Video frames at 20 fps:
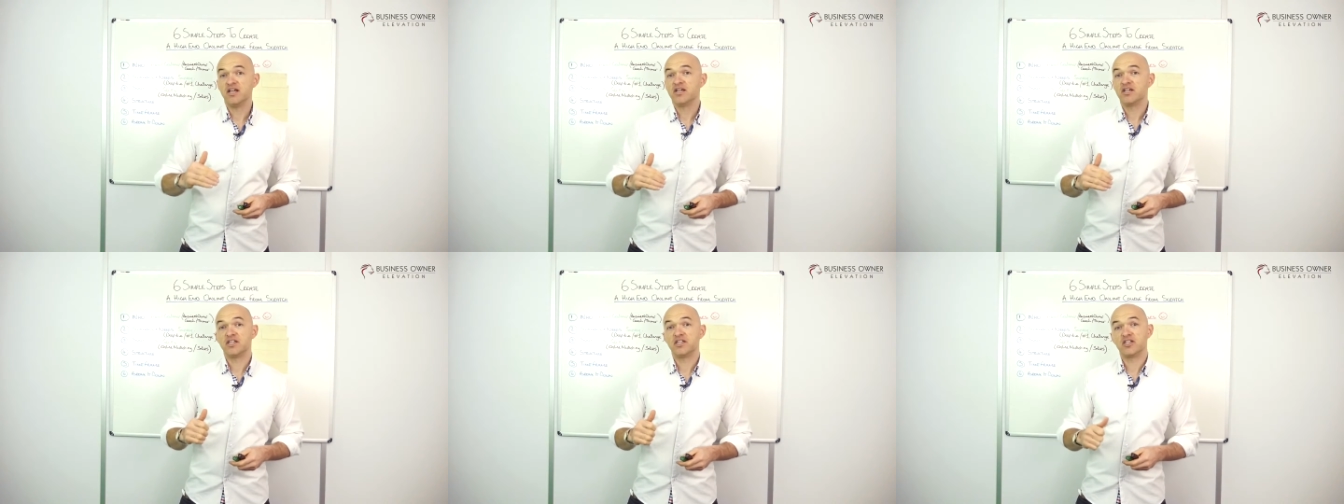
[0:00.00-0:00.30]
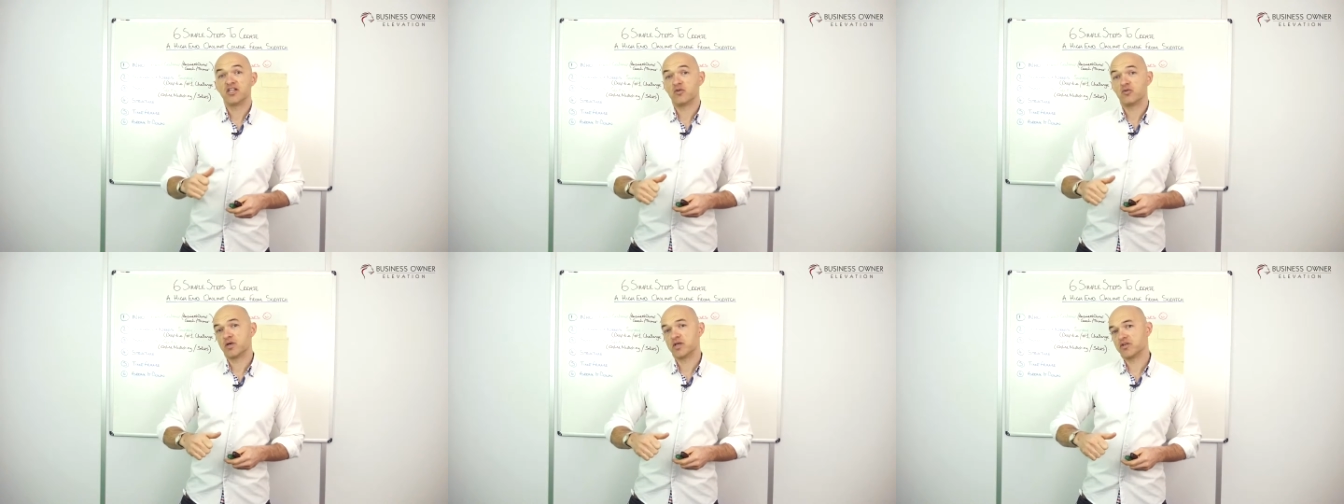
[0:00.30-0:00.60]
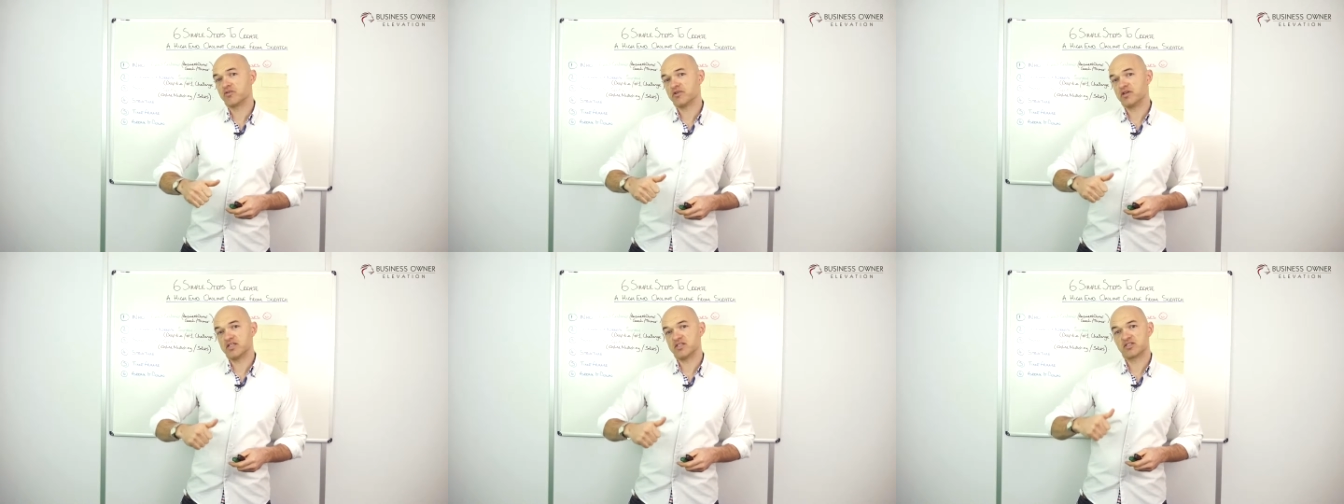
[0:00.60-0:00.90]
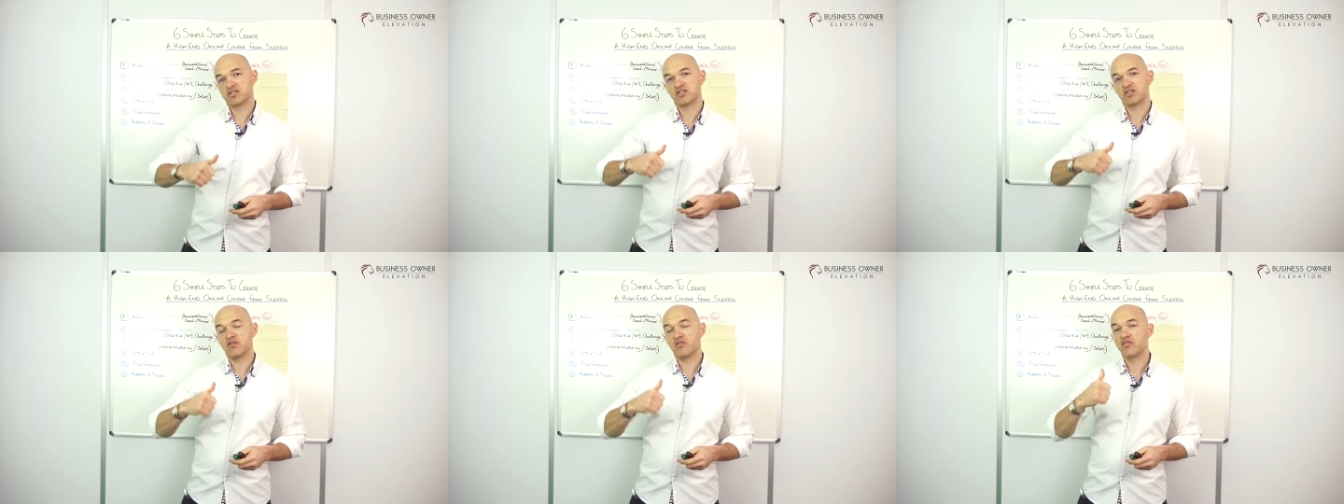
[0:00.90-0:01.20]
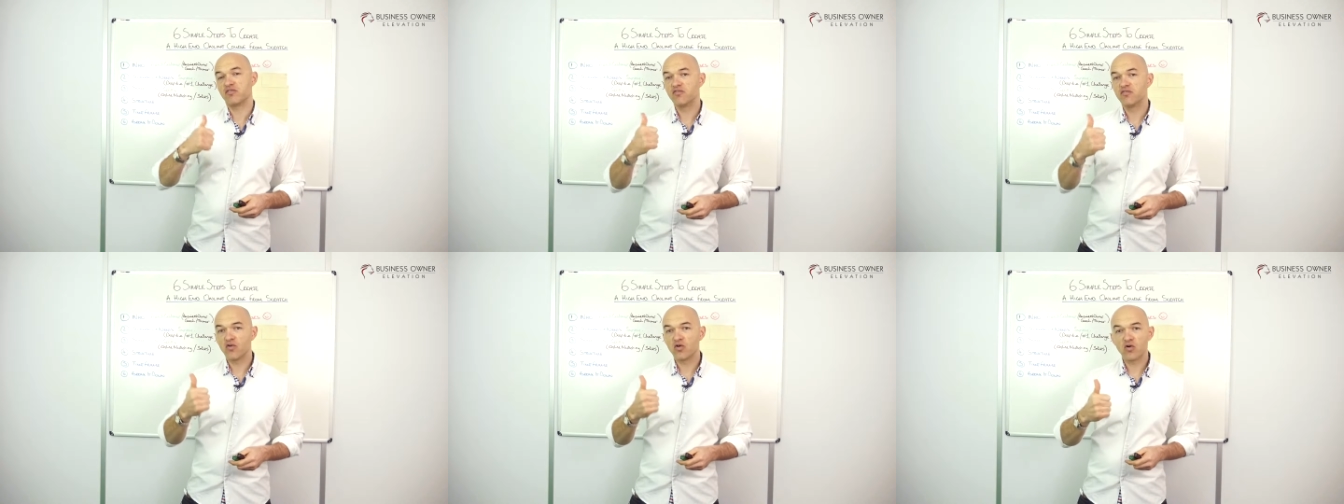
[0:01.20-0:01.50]
whether it's
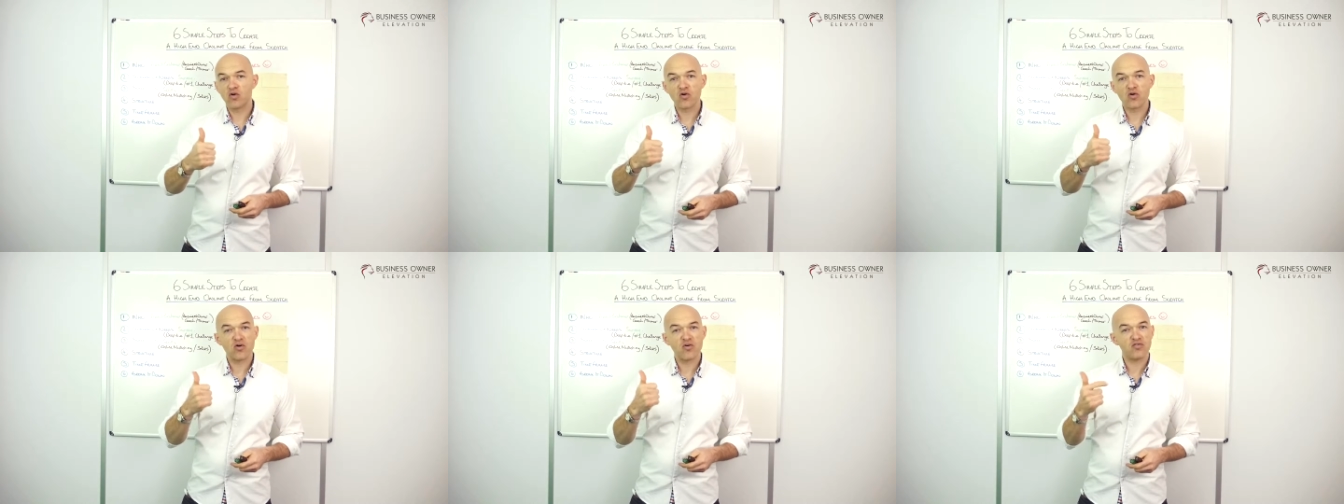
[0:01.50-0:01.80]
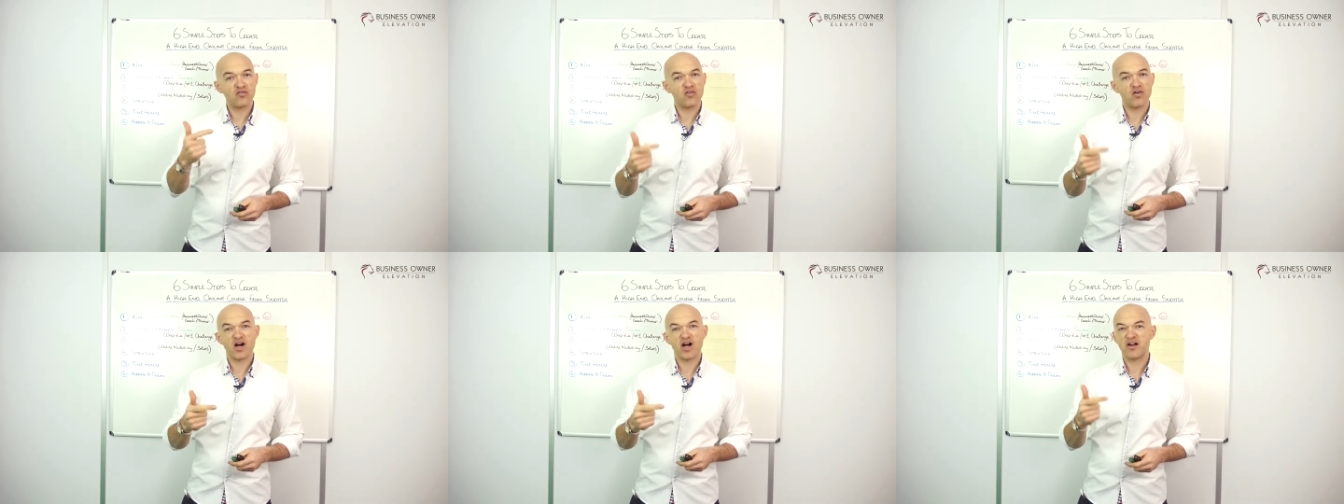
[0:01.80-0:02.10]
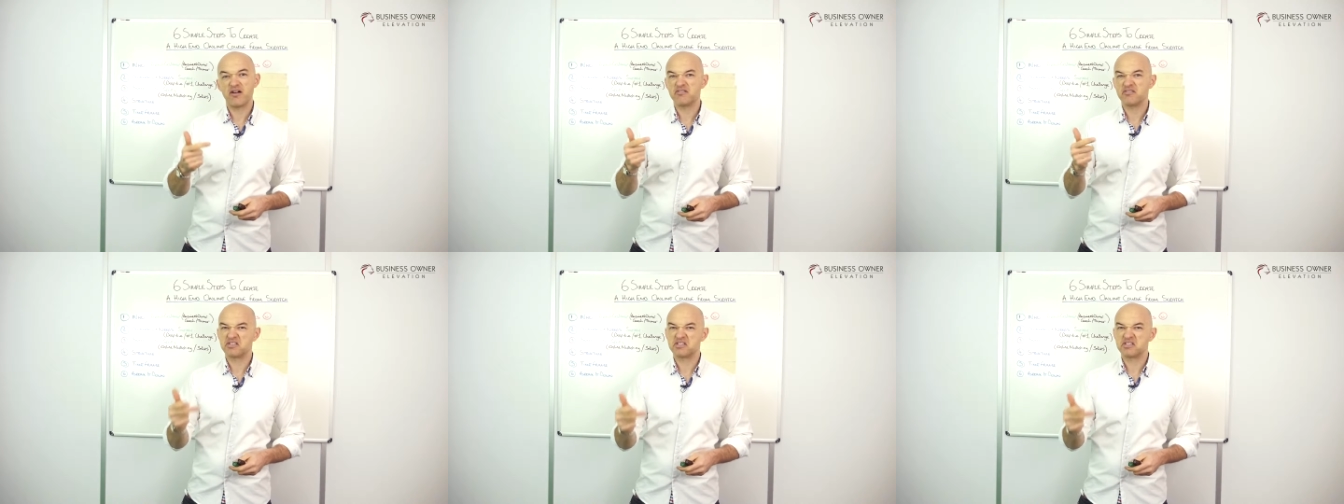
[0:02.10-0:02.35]
4, 5,